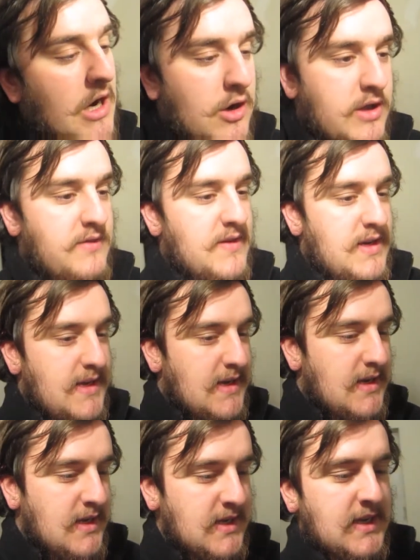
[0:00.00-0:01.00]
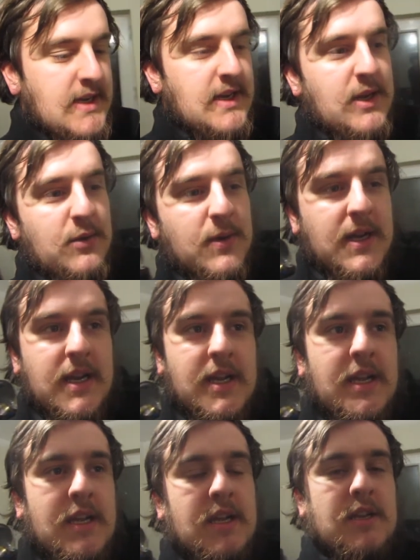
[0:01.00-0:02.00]
I've got Ethan here. We're going
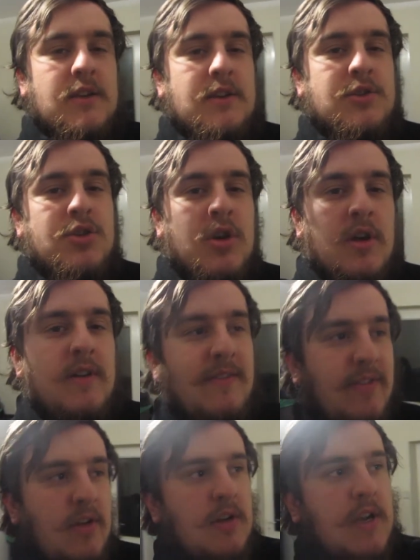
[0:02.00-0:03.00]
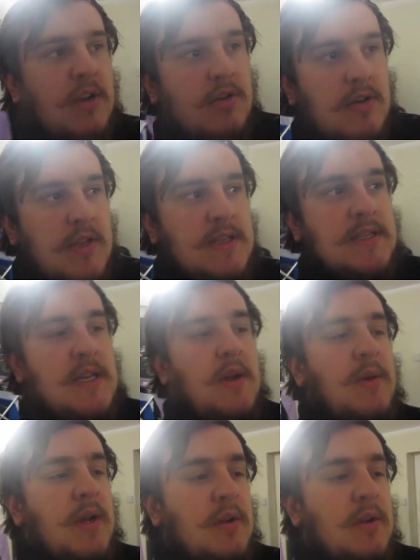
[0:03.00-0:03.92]
to try and vlog it all and see how it